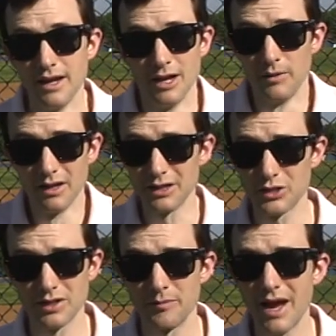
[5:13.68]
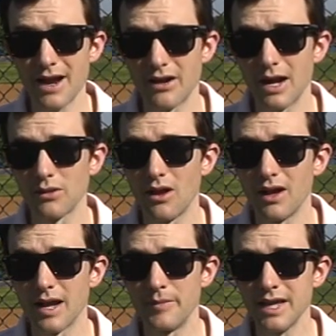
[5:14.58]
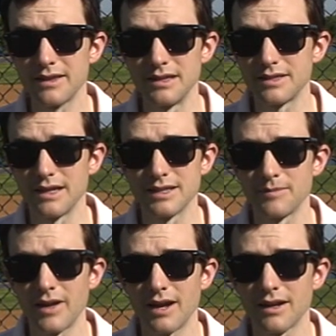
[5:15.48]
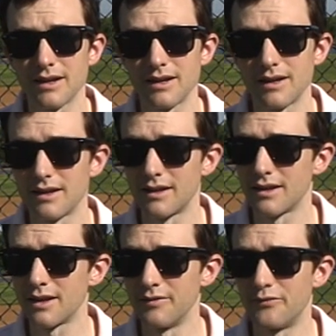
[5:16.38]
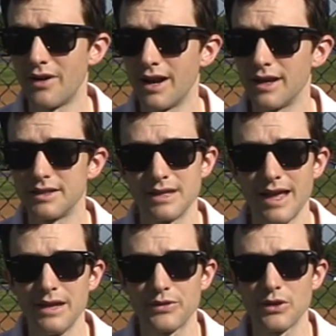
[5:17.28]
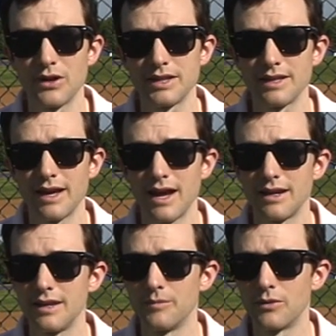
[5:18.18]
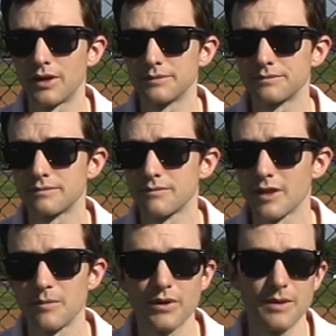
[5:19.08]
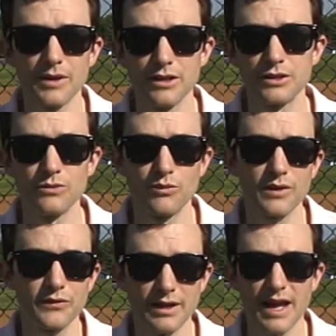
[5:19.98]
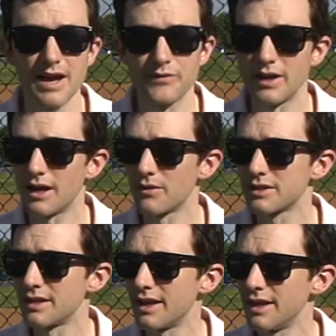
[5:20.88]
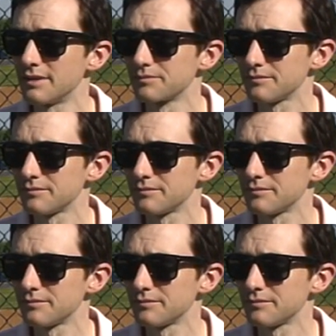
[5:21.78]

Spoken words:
It really shouldn't matter how long I make these things. I'm not confined to 8:30 to 9 anymore. But I'm going to do roughly half an hour today